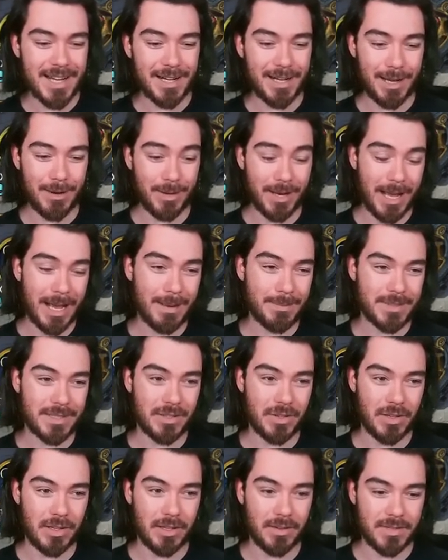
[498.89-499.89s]
I would
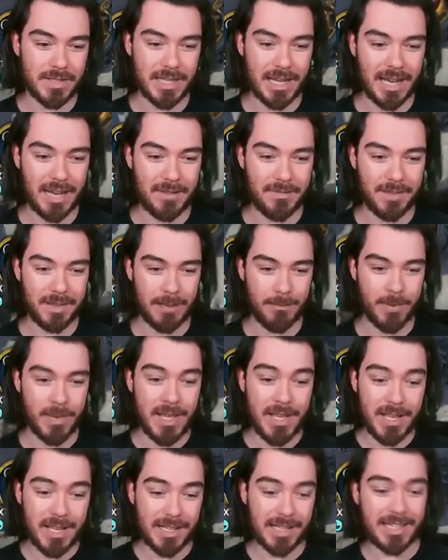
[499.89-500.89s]
absolutely love to have him.
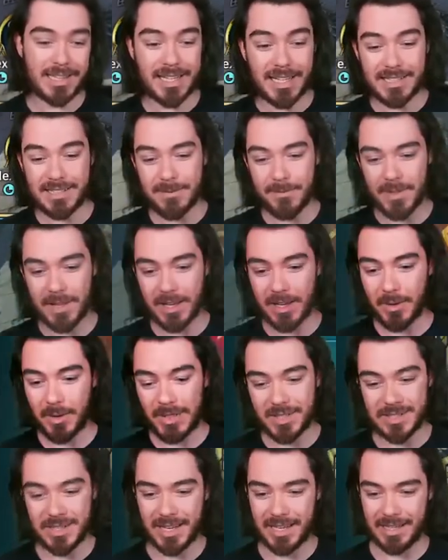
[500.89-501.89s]
And like, that's something I
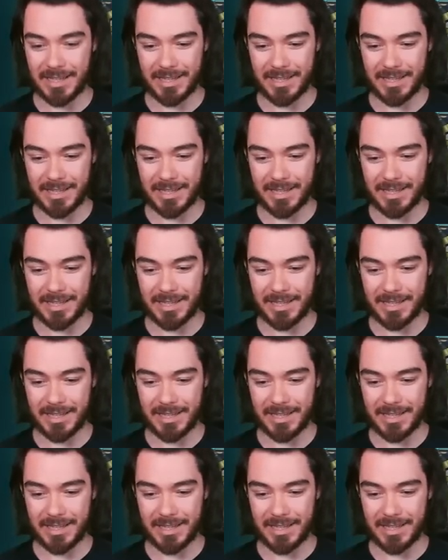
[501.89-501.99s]
would say,